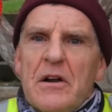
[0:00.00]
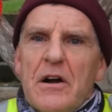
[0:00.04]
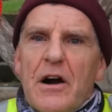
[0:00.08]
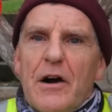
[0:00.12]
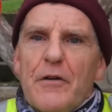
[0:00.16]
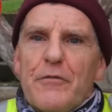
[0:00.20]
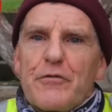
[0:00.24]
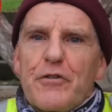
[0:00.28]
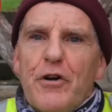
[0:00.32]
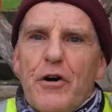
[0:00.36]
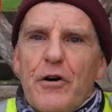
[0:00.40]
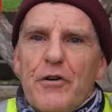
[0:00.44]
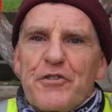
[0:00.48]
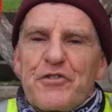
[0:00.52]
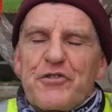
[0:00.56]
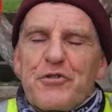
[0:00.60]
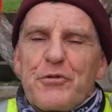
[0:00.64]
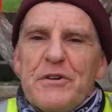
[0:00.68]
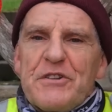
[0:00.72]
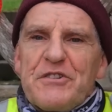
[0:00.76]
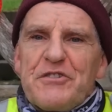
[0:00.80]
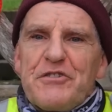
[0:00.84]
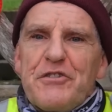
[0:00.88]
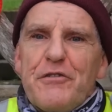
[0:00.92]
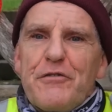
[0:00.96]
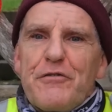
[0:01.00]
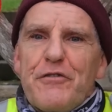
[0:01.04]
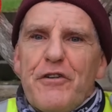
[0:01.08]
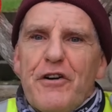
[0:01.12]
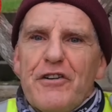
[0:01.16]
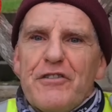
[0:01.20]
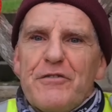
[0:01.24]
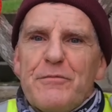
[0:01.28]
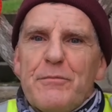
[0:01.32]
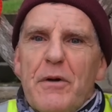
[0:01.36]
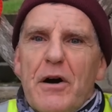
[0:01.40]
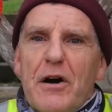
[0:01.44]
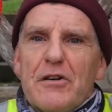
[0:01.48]
I've got
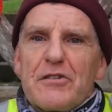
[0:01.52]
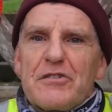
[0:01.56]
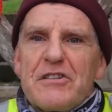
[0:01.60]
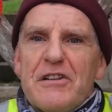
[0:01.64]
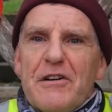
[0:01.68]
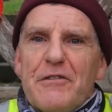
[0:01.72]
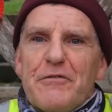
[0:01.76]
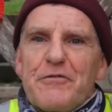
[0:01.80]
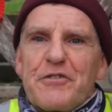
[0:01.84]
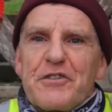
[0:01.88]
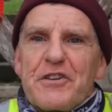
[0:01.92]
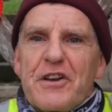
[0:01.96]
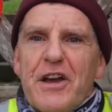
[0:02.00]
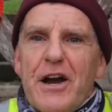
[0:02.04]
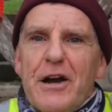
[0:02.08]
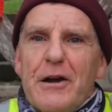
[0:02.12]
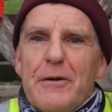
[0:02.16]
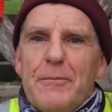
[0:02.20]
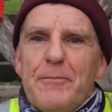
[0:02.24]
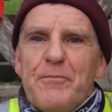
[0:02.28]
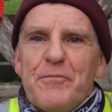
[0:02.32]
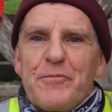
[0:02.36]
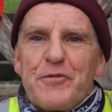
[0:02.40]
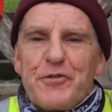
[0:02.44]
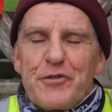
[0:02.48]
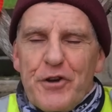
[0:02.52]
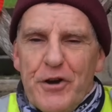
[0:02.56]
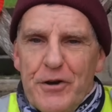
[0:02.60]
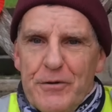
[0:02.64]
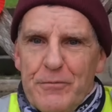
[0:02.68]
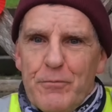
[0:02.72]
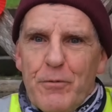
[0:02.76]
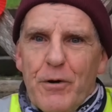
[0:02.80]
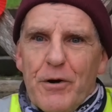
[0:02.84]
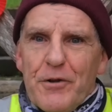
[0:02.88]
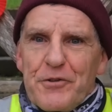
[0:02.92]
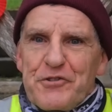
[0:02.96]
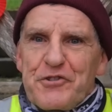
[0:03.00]
25 miles left to go, so
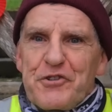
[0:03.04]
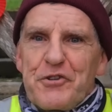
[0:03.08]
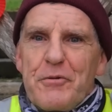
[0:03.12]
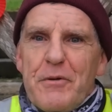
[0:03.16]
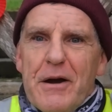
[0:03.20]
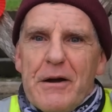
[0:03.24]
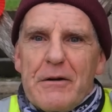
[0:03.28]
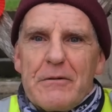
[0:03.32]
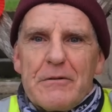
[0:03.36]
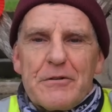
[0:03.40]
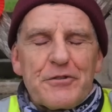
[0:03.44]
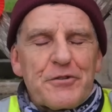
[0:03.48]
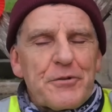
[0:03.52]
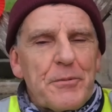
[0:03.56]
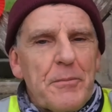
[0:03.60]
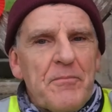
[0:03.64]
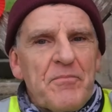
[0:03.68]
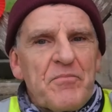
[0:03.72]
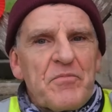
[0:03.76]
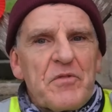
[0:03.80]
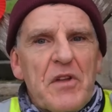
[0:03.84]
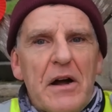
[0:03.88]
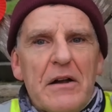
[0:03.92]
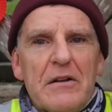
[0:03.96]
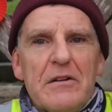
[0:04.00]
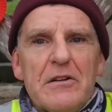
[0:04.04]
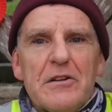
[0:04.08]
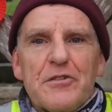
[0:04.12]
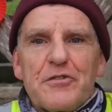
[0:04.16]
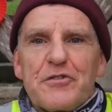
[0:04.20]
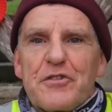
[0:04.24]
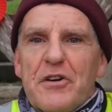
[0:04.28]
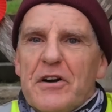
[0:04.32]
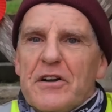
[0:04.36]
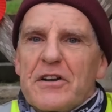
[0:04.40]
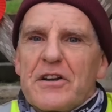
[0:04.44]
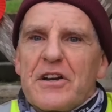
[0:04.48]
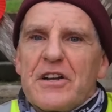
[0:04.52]
what, 2 hours. It looks
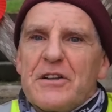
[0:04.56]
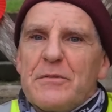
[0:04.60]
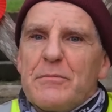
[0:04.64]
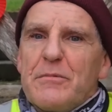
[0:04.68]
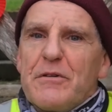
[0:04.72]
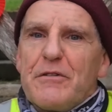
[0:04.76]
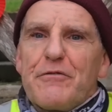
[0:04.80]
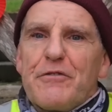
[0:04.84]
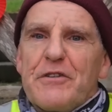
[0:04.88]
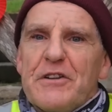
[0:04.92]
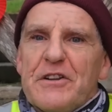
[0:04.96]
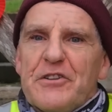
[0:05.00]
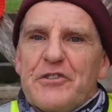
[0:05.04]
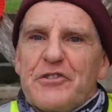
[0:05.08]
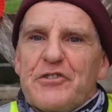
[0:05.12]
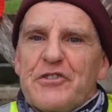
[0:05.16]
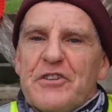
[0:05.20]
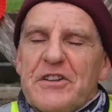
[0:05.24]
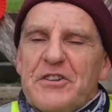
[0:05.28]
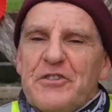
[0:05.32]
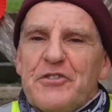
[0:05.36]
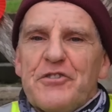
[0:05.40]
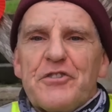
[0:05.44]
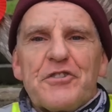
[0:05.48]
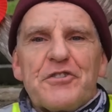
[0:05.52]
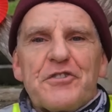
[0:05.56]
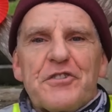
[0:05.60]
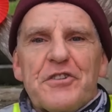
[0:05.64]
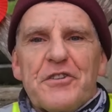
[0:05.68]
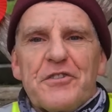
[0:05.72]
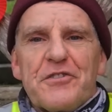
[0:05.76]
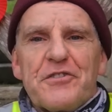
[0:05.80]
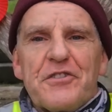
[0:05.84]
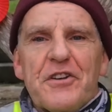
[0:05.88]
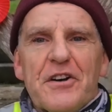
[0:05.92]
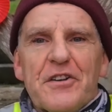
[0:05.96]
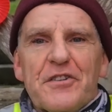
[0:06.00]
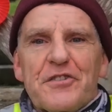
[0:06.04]
like I'm going to be finishing just
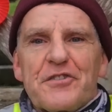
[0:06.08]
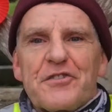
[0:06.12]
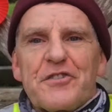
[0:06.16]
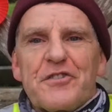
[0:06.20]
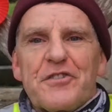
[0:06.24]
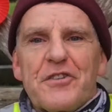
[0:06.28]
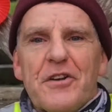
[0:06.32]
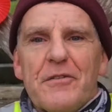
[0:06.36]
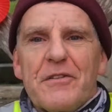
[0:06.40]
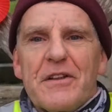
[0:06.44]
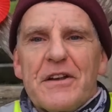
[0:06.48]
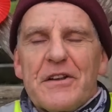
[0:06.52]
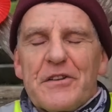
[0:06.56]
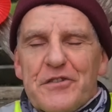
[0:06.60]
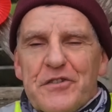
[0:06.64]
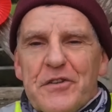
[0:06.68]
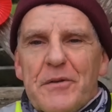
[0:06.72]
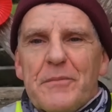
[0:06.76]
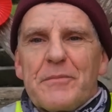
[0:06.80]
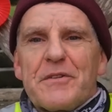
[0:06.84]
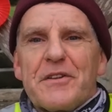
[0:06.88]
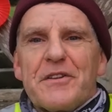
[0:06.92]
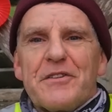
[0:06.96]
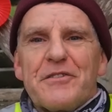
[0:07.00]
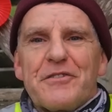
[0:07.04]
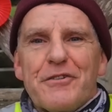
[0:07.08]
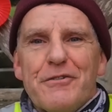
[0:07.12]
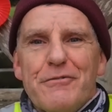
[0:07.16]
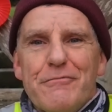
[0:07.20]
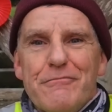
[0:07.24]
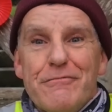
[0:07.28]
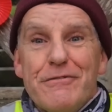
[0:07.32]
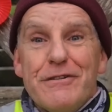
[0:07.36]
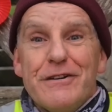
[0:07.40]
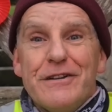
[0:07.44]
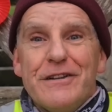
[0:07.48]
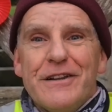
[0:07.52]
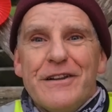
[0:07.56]
at dusk, so that's something to
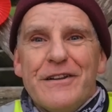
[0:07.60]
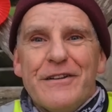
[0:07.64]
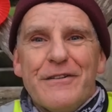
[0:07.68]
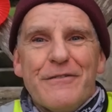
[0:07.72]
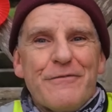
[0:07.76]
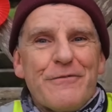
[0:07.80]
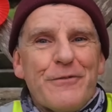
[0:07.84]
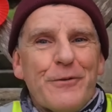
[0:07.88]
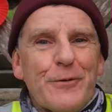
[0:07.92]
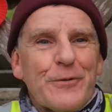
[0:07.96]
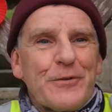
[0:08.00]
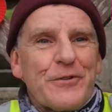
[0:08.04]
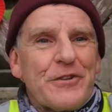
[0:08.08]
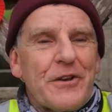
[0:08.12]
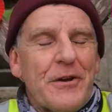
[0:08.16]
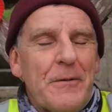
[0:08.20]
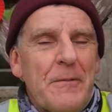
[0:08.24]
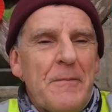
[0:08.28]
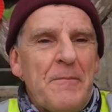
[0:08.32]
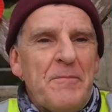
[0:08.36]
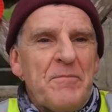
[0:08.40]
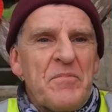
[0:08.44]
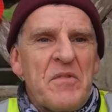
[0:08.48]
really look forward to.